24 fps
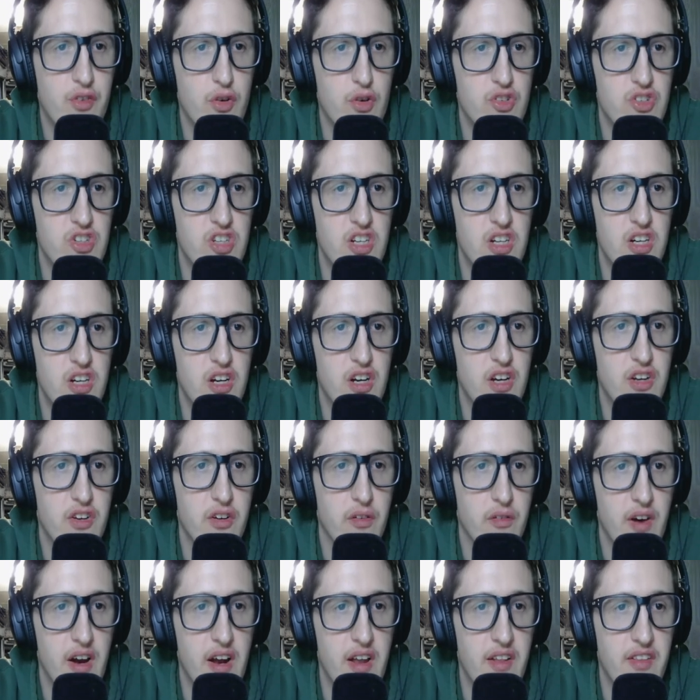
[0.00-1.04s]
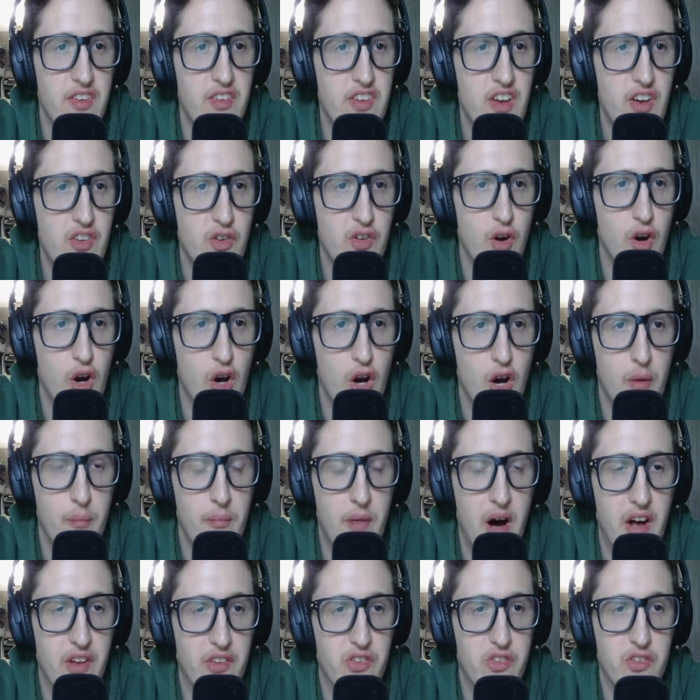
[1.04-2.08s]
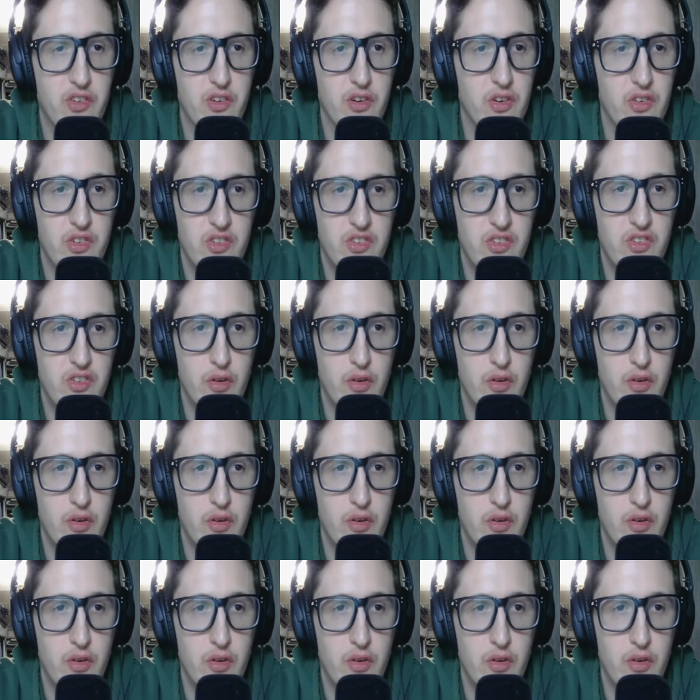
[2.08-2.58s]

Yoshida, Duran. These guys are all monsters.